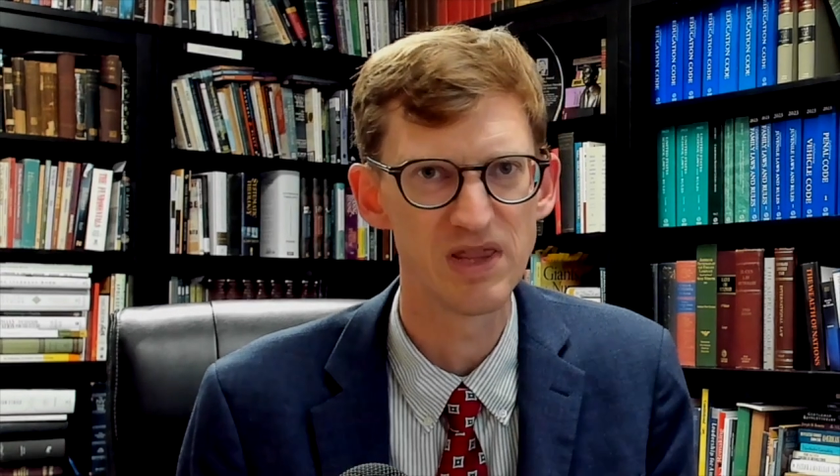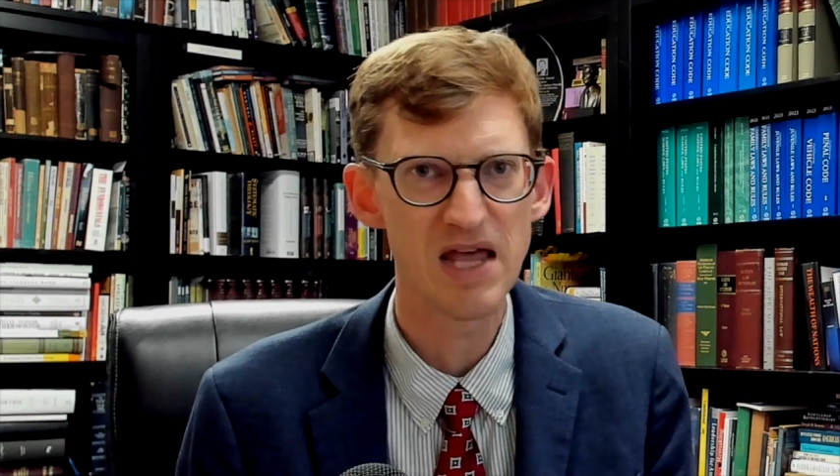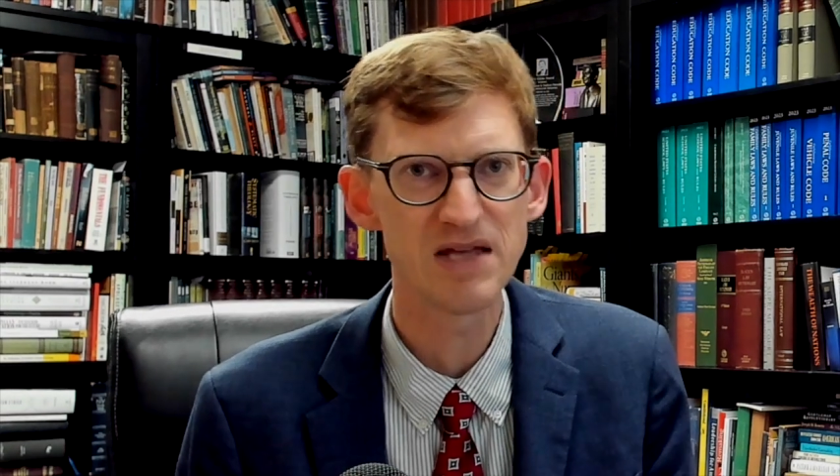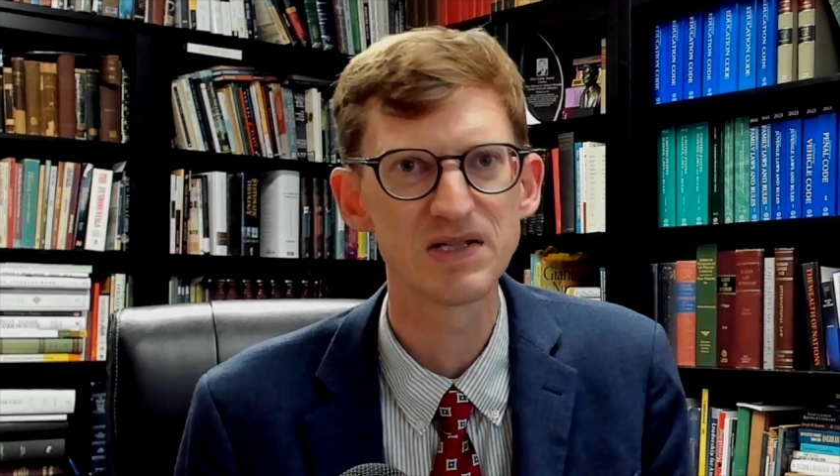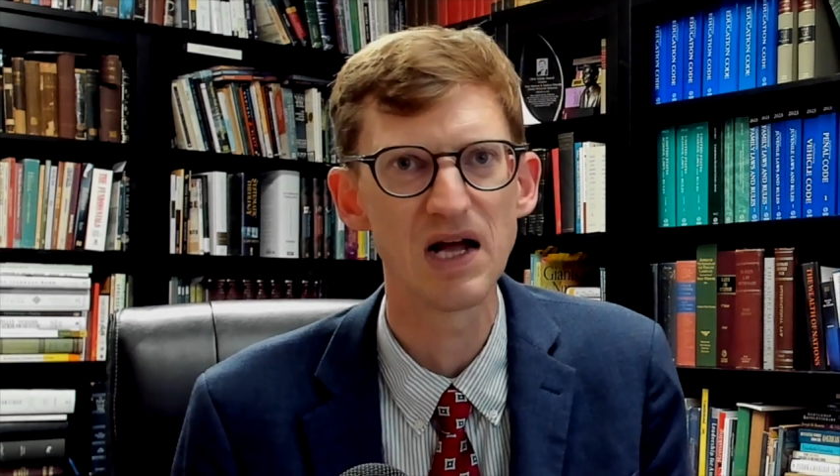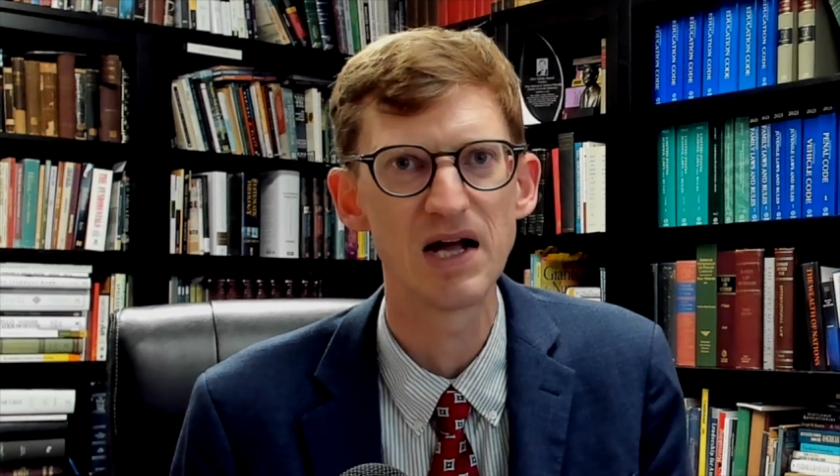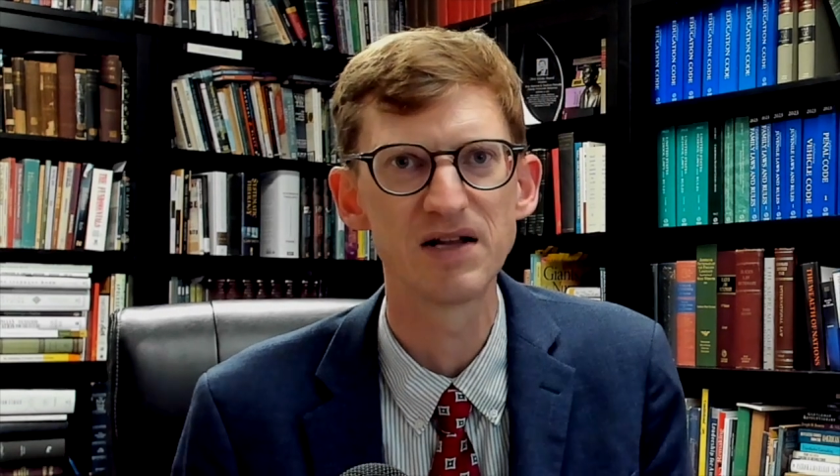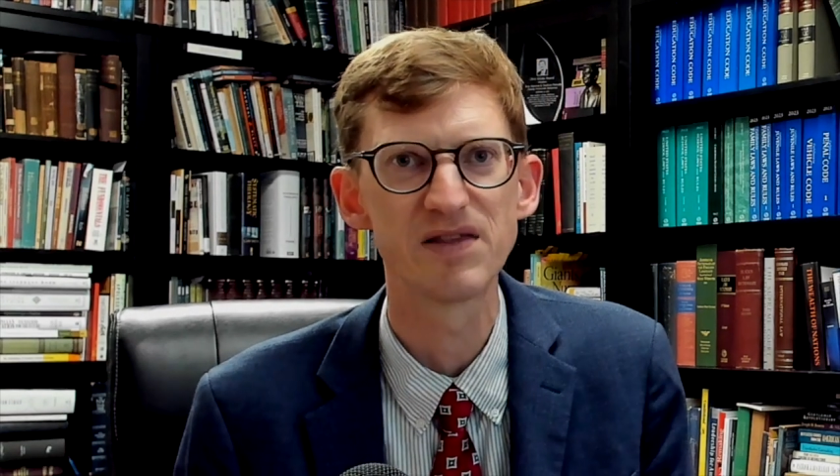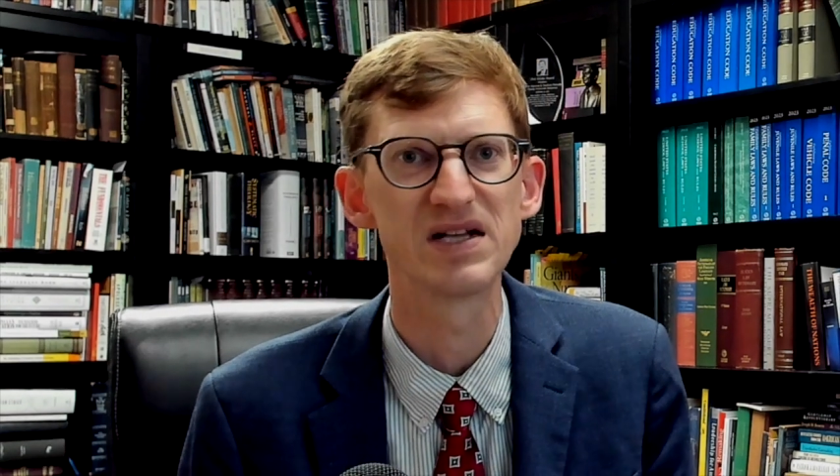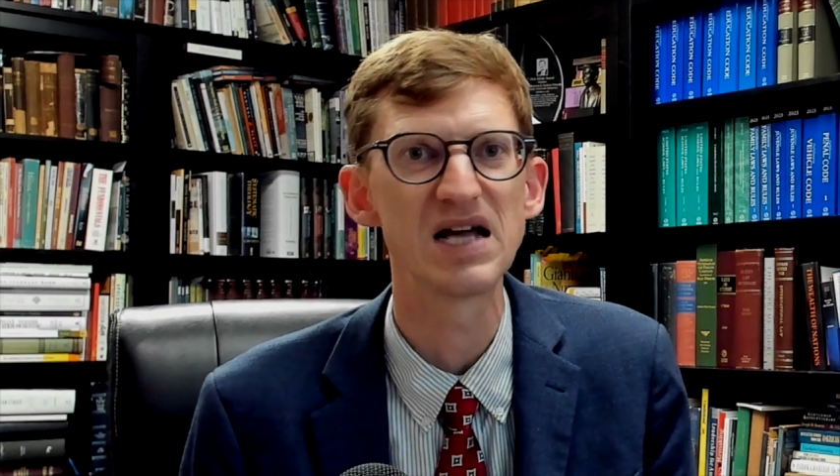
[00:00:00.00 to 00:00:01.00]
they signed
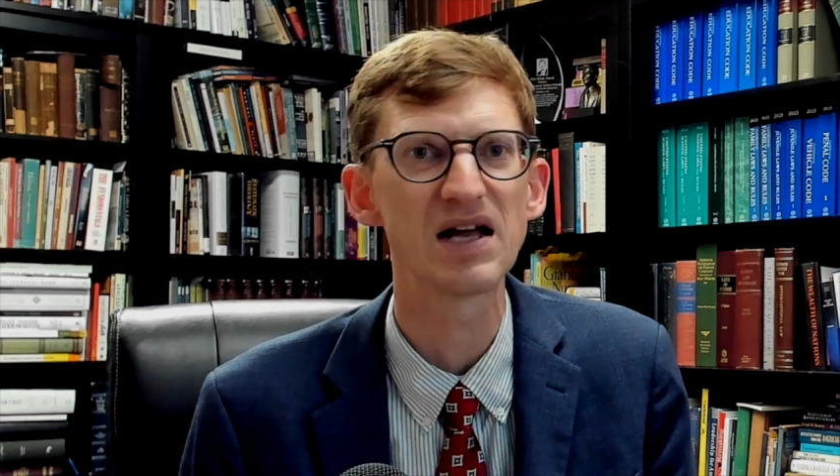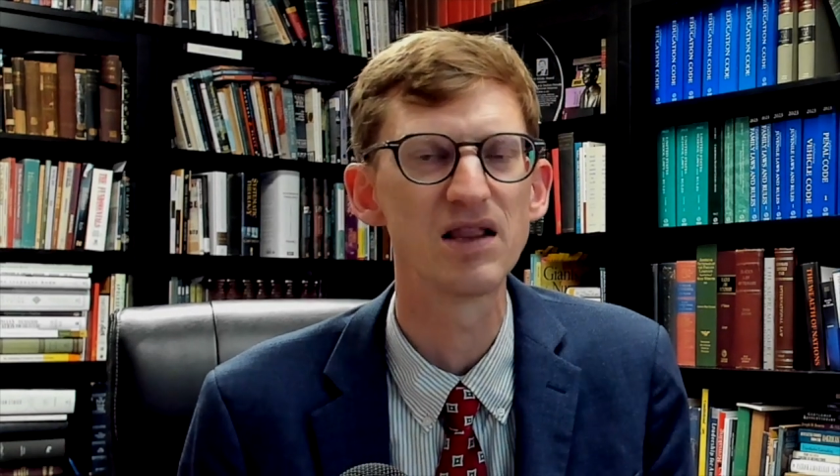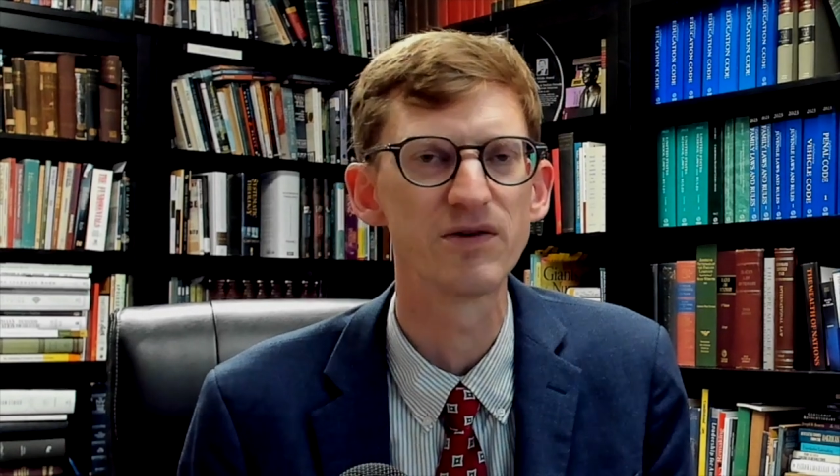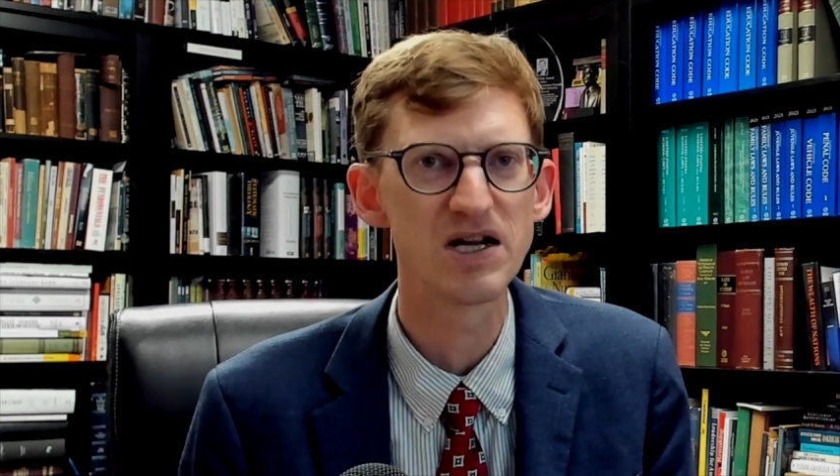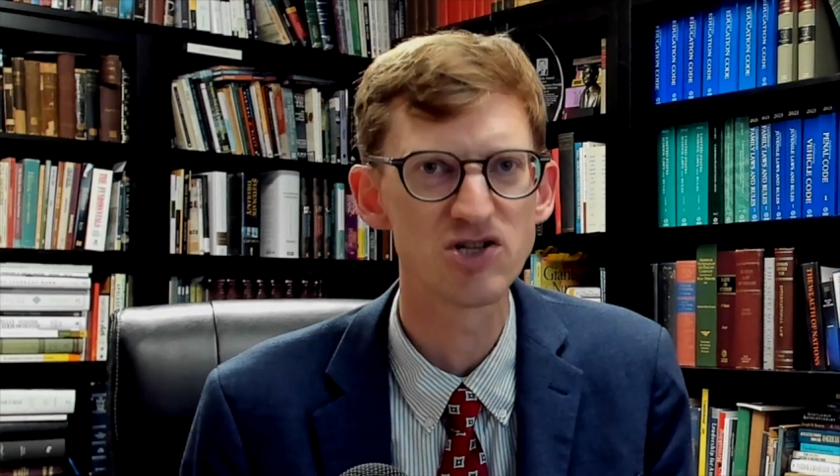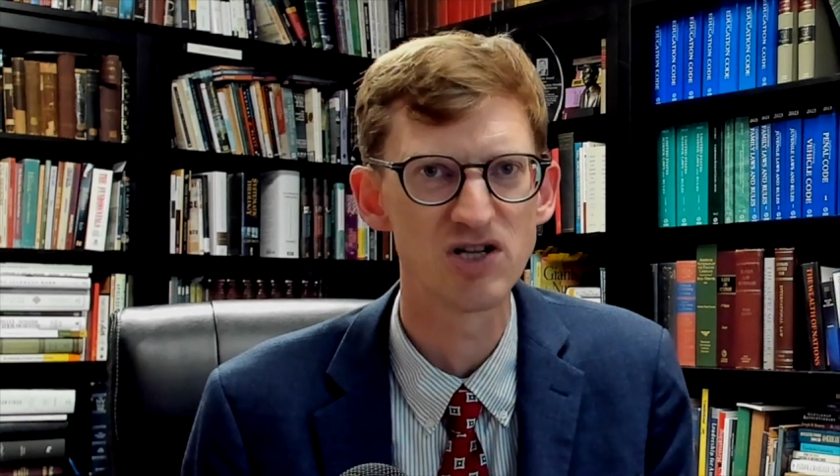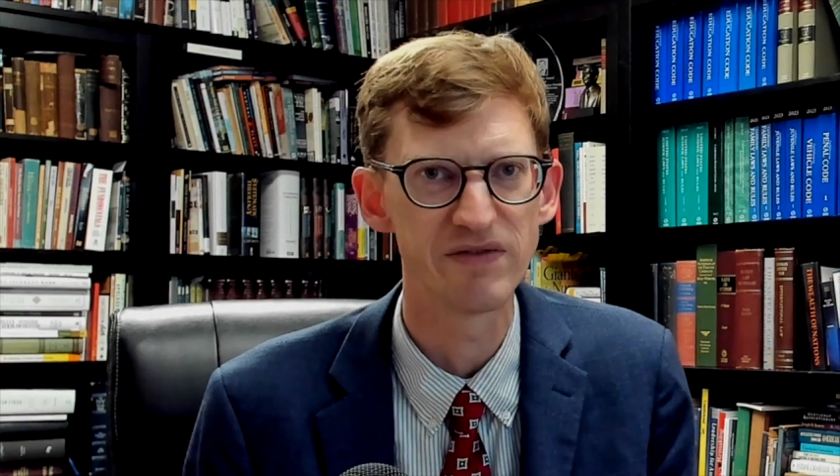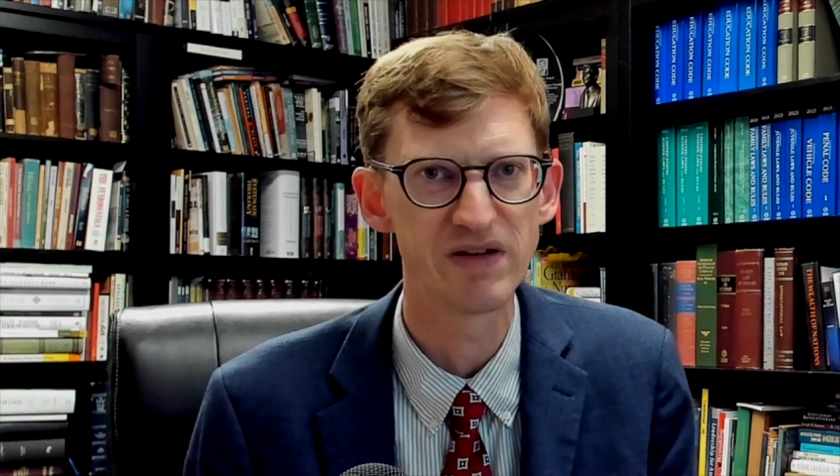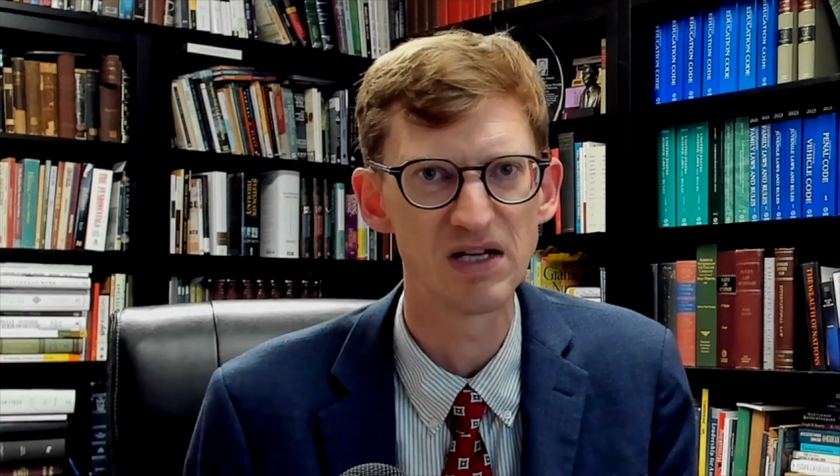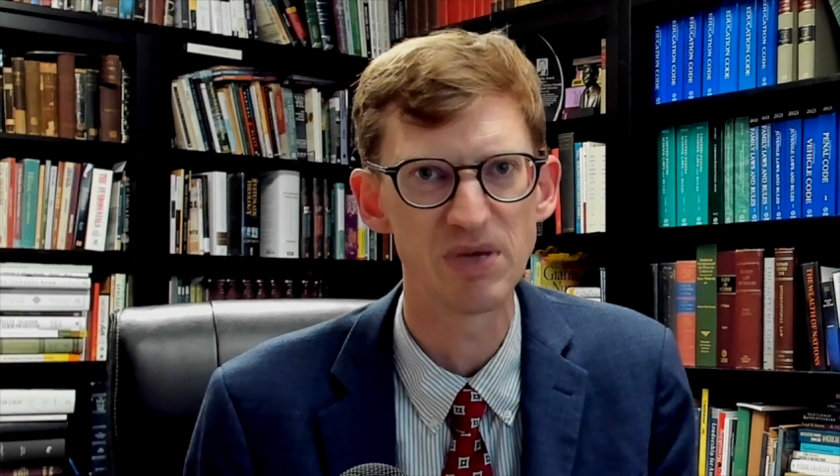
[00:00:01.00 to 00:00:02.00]
the Declaration of
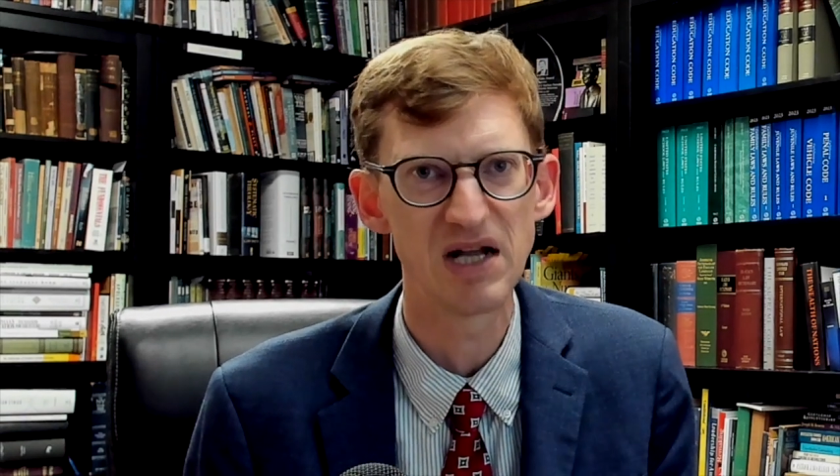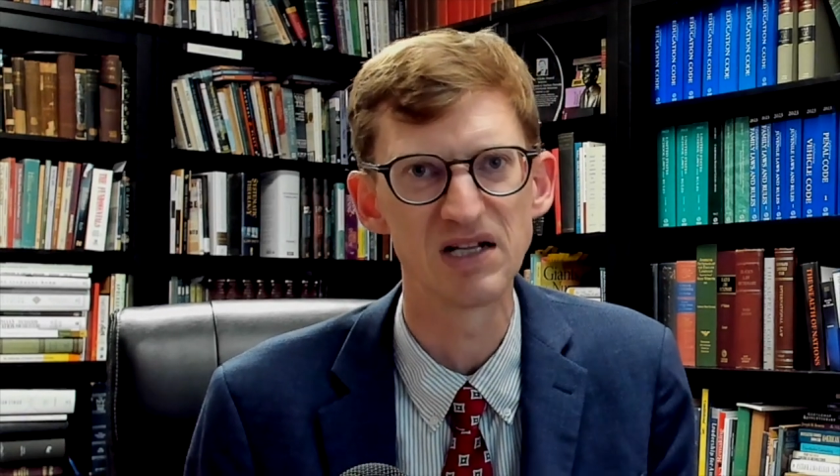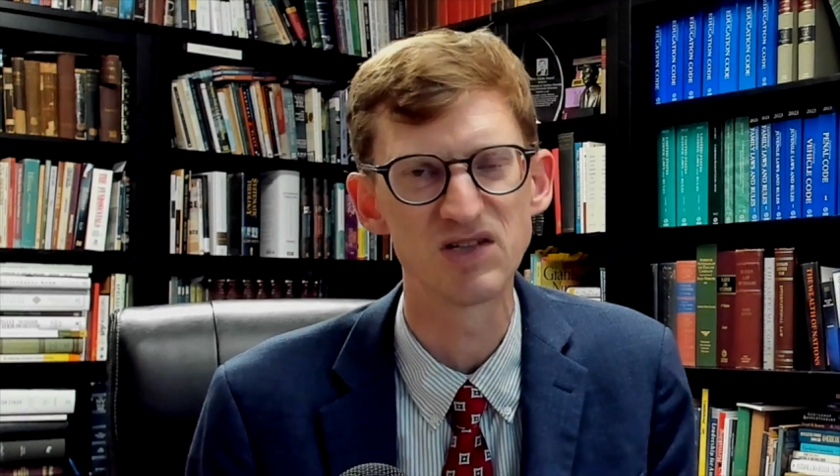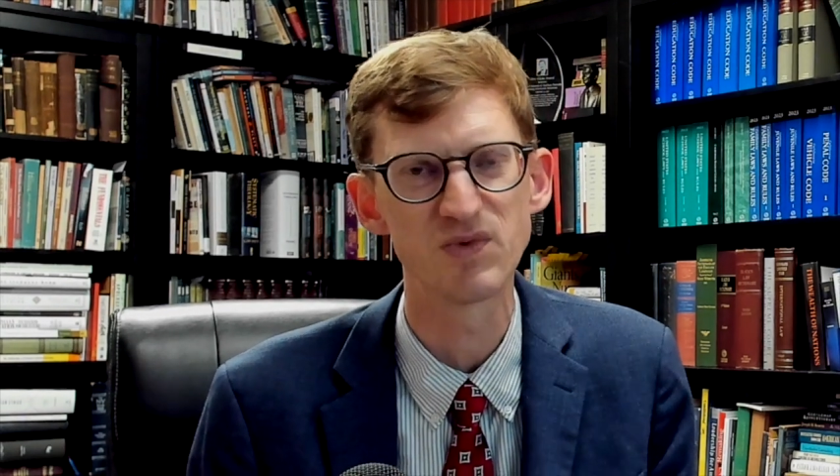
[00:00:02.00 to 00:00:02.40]
Independence,